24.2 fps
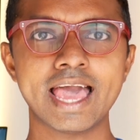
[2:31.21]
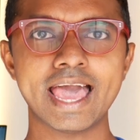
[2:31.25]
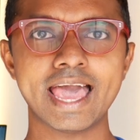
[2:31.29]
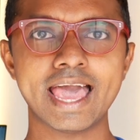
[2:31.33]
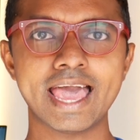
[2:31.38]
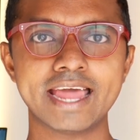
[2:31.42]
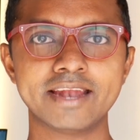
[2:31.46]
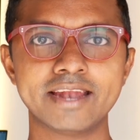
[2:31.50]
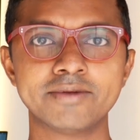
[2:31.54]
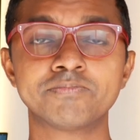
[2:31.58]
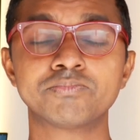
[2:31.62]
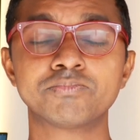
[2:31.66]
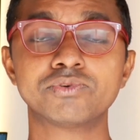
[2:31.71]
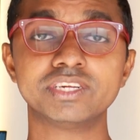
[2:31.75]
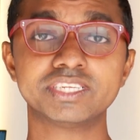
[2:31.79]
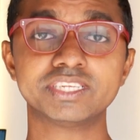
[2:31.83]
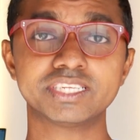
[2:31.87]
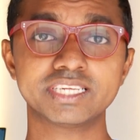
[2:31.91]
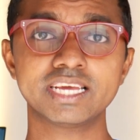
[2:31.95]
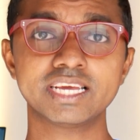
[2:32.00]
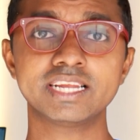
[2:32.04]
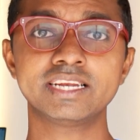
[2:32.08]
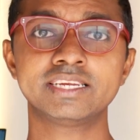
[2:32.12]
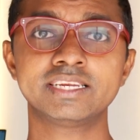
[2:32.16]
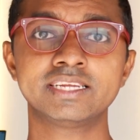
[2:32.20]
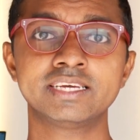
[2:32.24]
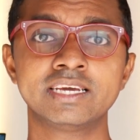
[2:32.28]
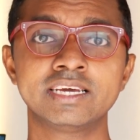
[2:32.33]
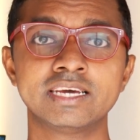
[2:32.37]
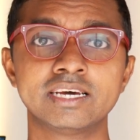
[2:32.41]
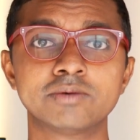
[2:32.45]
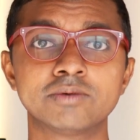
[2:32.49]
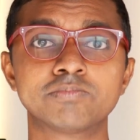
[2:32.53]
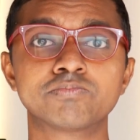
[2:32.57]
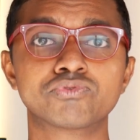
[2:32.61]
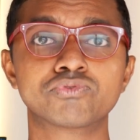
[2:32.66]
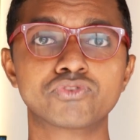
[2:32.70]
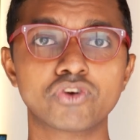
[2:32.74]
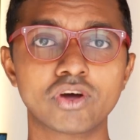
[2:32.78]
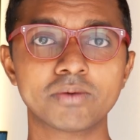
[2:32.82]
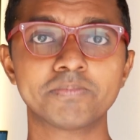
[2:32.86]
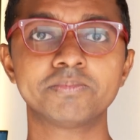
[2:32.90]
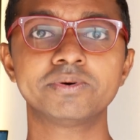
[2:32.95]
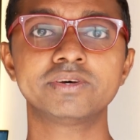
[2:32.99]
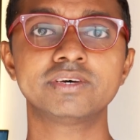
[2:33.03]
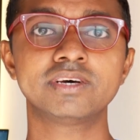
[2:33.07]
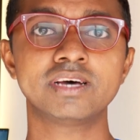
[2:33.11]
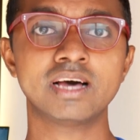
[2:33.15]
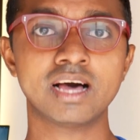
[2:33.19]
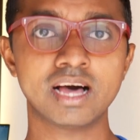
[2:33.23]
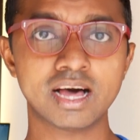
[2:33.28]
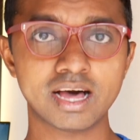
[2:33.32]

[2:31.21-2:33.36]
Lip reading: and present a proper